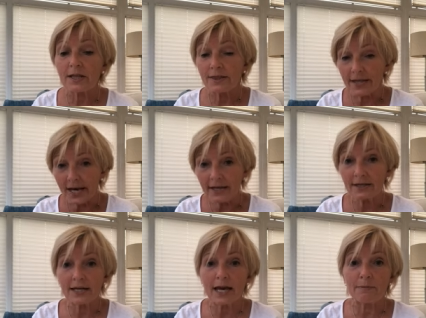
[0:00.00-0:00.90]
Then
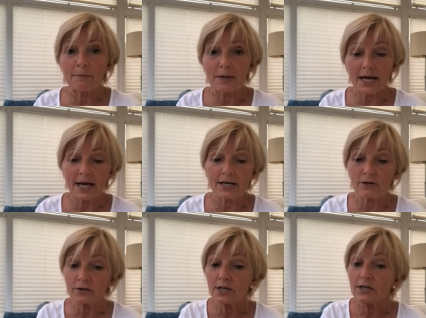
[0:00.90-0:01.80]
came a
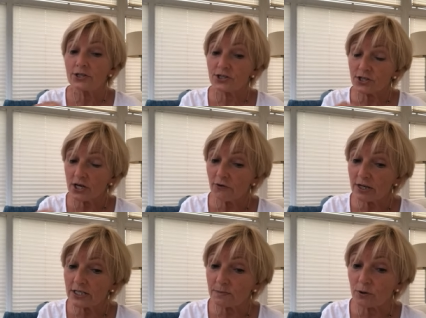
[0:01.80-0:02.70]
mechanical
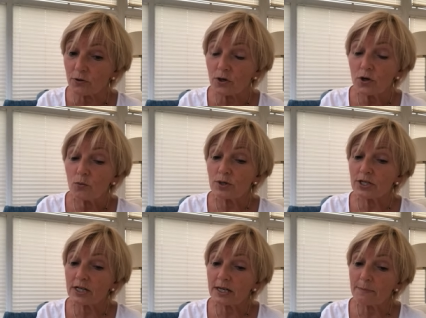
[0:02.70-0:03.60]
stirring spoon, which
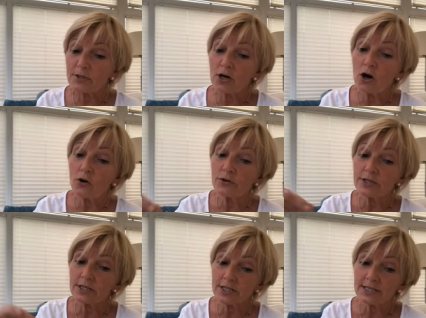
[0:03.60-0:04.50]
clipped
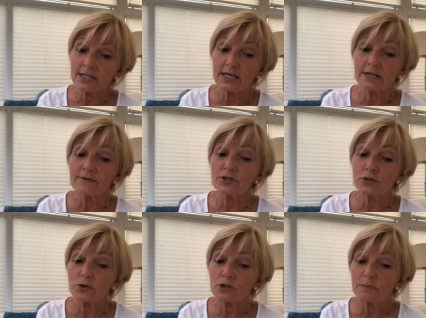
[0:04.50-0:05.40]
onto the side of a
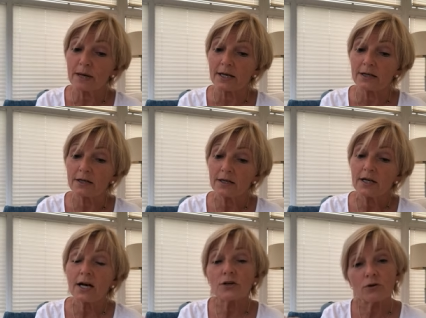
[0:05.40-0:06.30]
saucepan
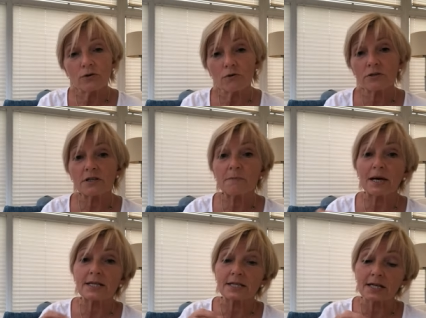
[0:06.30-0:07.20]
and
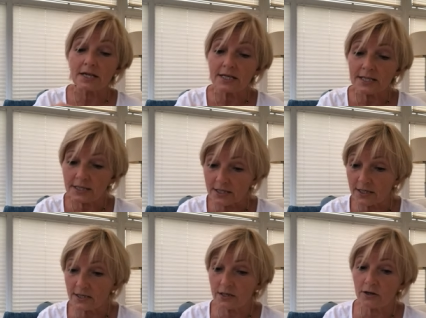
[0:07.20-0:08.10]
automatically
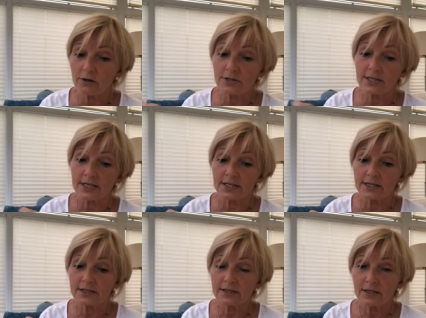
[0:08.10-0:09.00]
stirred the
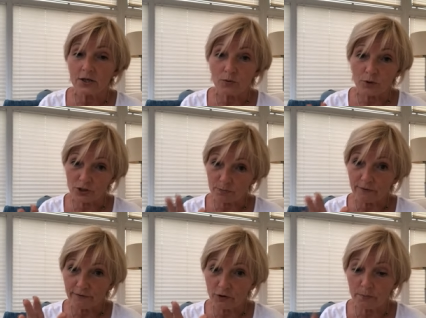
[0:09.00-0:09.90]
contents, which
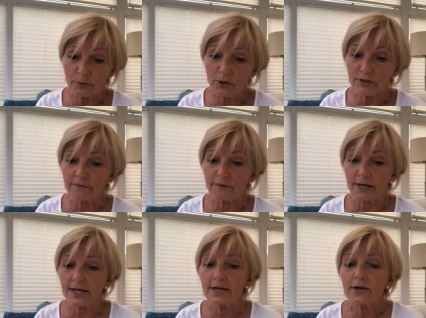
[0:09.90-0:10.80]
performed
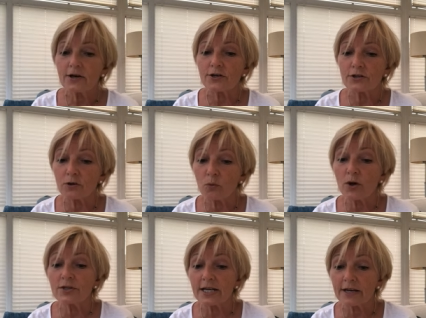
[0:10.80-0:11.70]
beautifully until
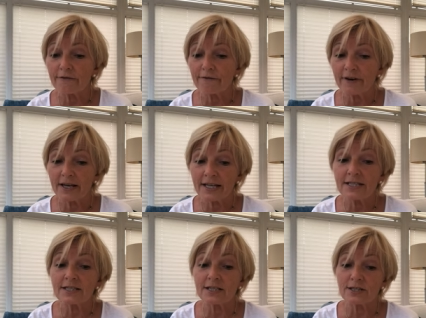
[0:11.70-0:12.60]
one day it fell
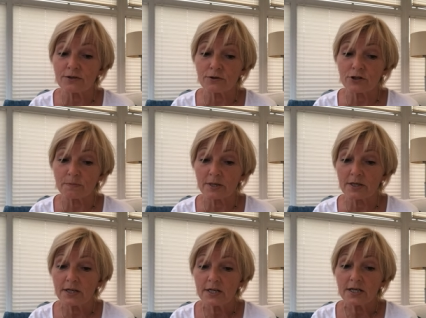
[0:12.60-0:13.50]
into the saucepan
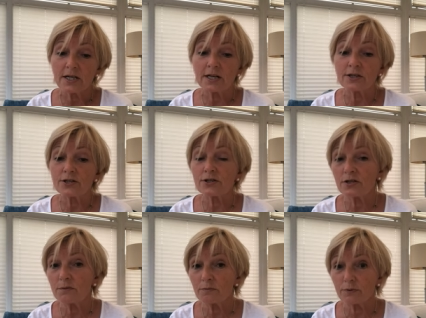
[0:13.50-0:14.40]
and the
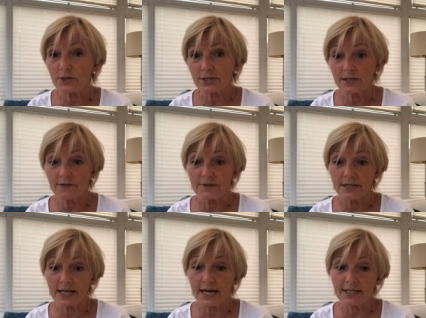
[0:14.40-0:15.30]
soup was served to
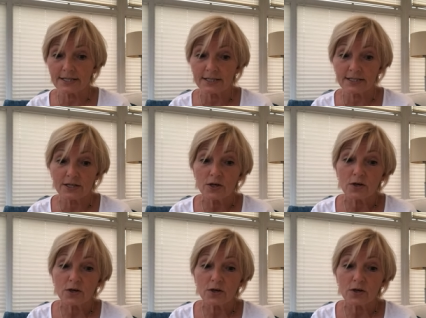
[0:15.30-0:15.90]
guests